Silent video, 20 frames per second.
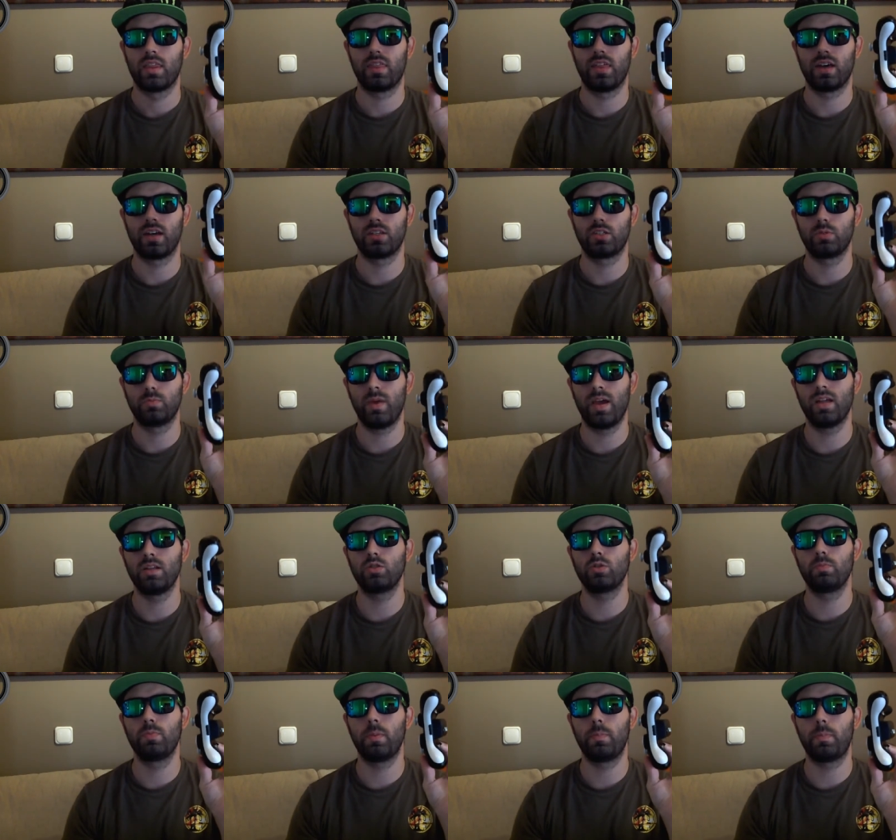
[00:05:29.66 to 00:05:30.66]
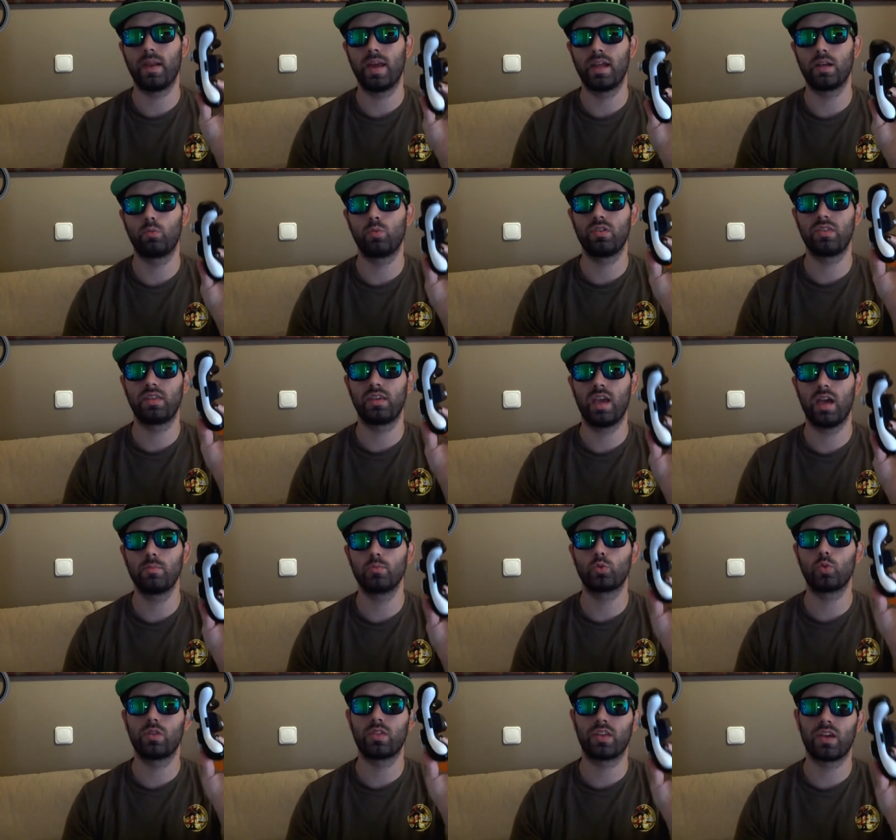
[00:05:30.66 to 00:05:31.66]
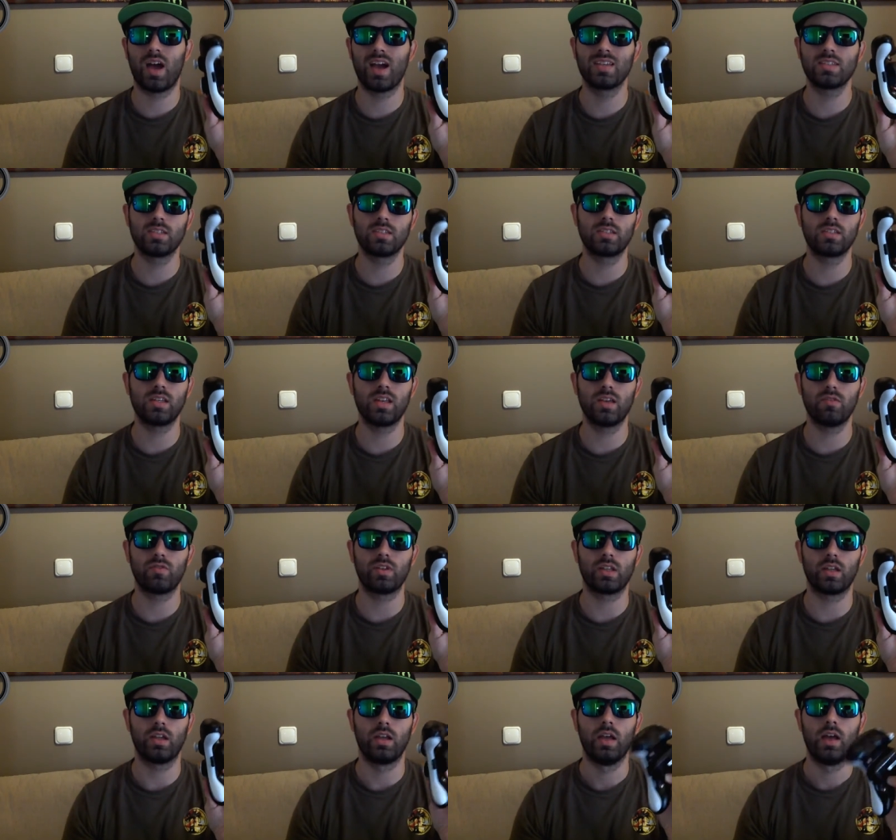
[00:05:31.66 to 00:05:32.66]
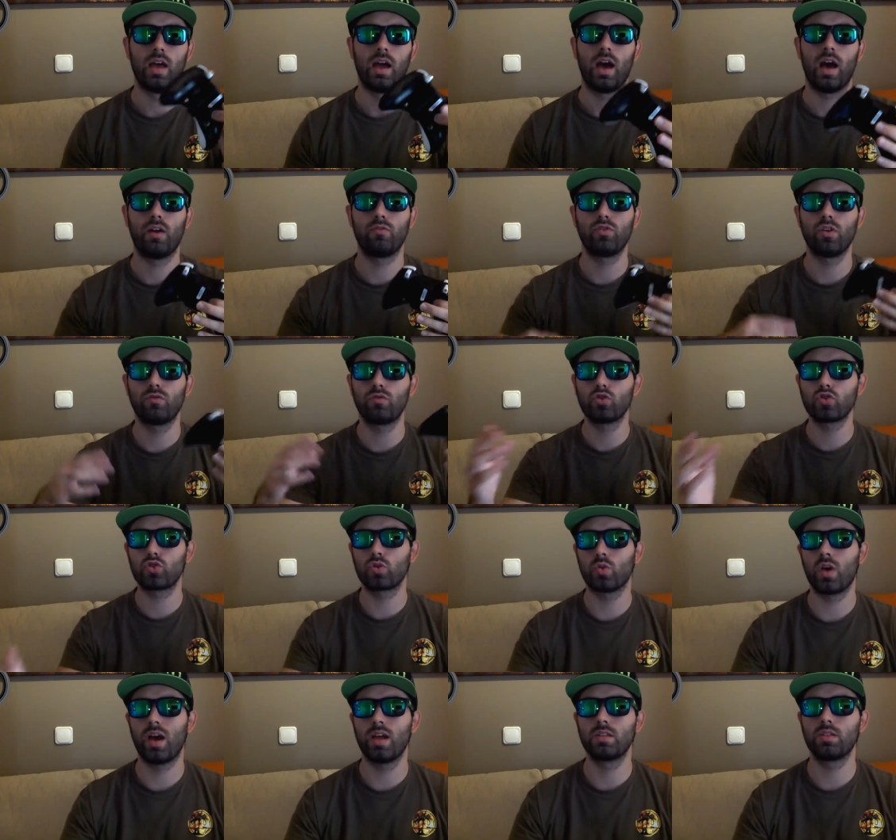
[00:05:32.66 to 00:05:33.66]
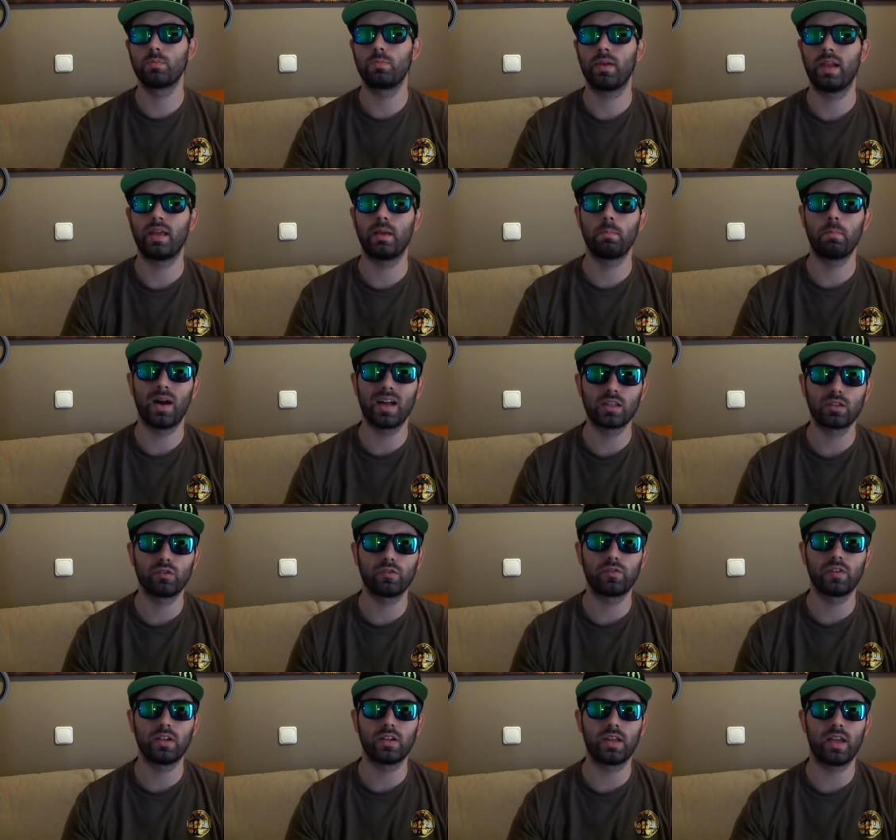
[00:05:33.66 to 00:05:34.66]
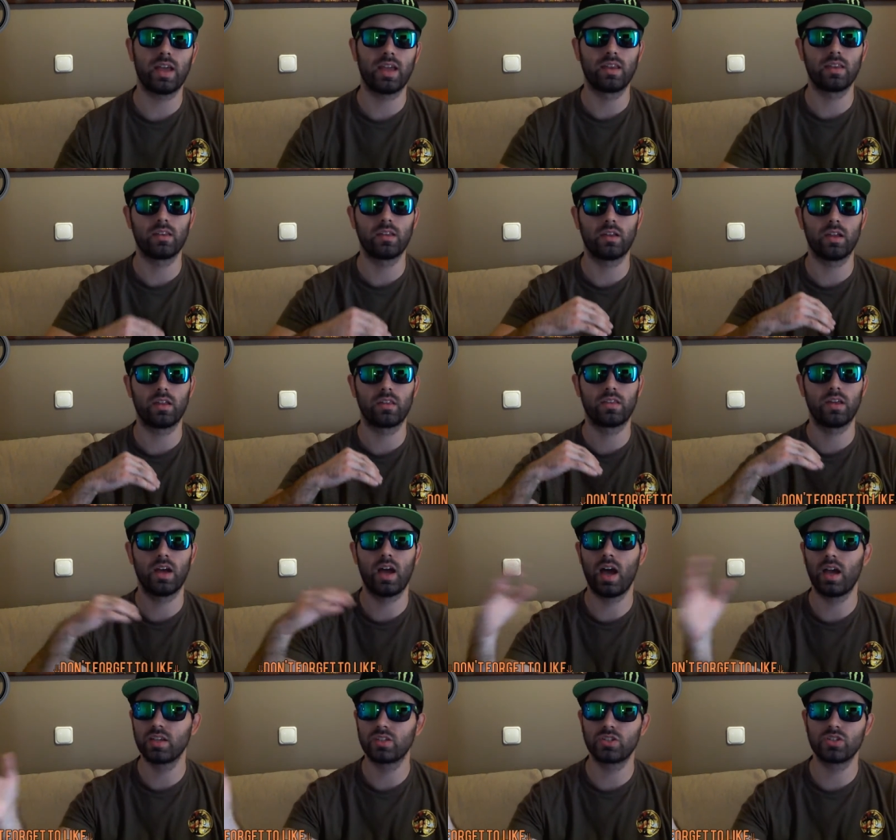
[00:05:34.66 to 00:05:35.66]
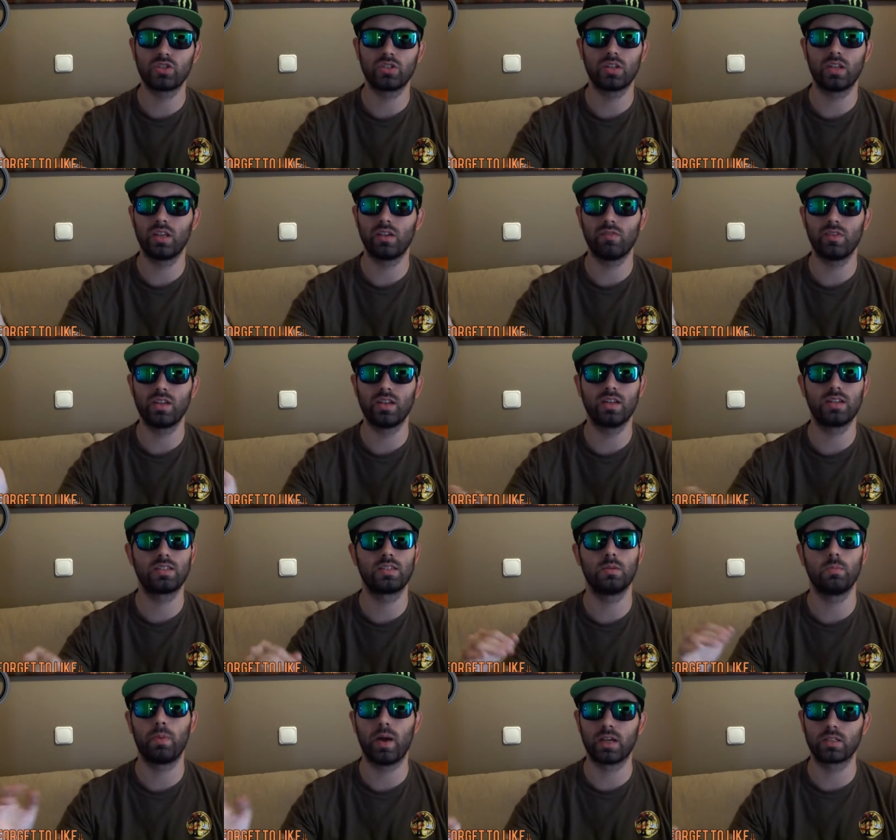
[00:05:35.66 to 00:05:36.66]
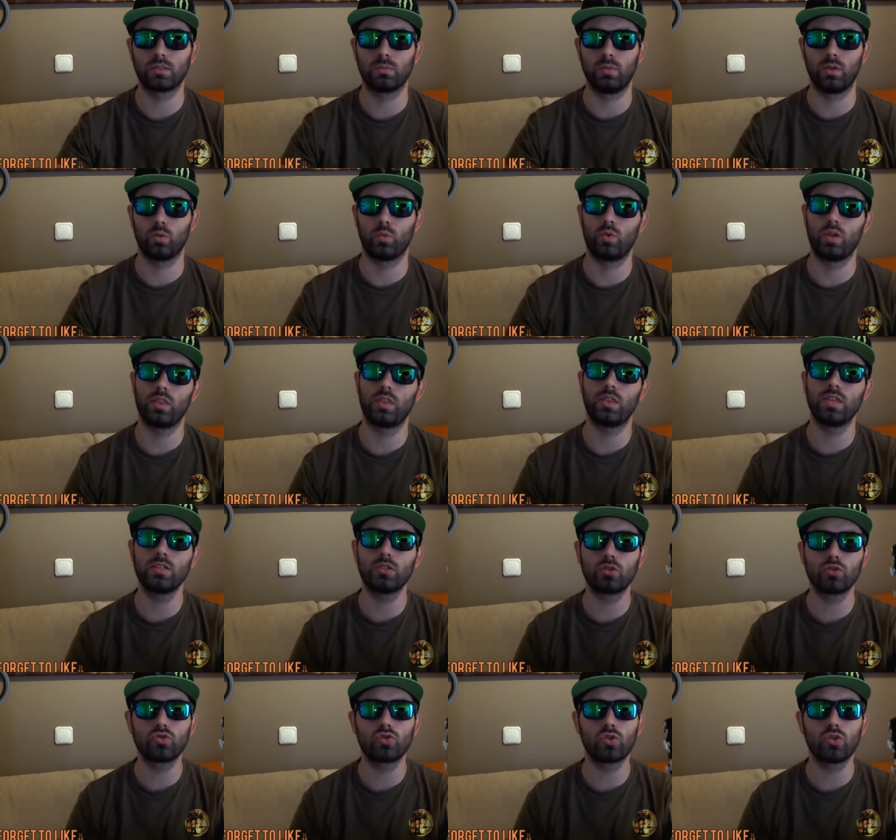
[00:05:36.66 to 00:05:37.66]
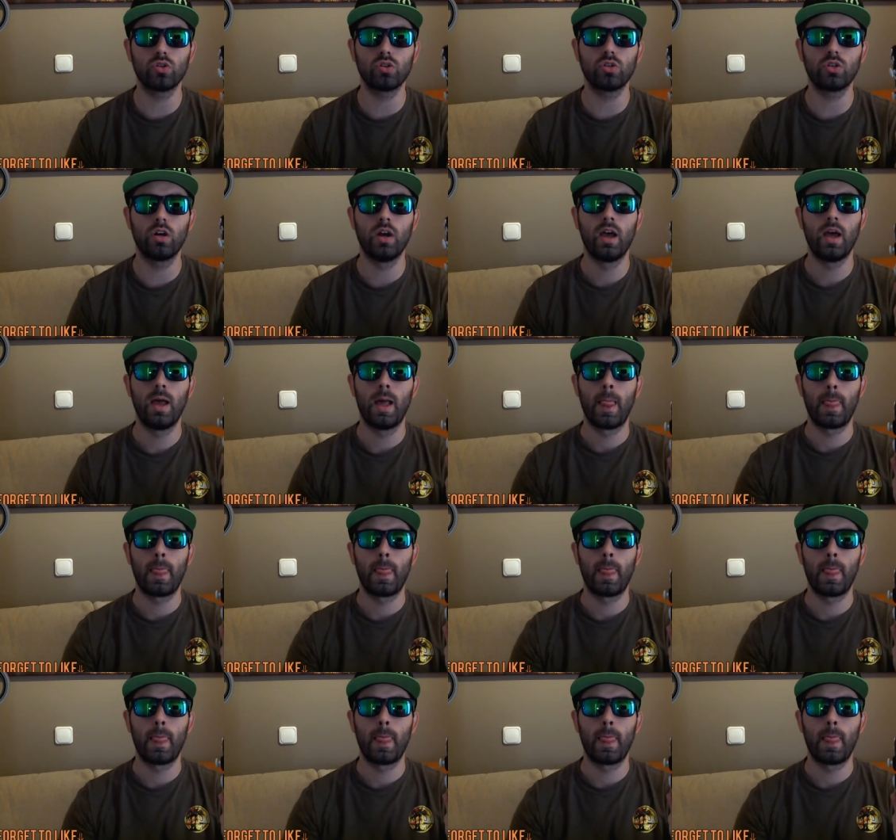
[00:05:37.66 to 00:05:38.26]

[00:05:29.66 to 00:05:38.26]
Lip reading: that is meant to be played with games with high sensitivity. Have you ever tried to play Battlefield in the high sensitivity? It's impossible. With this controller,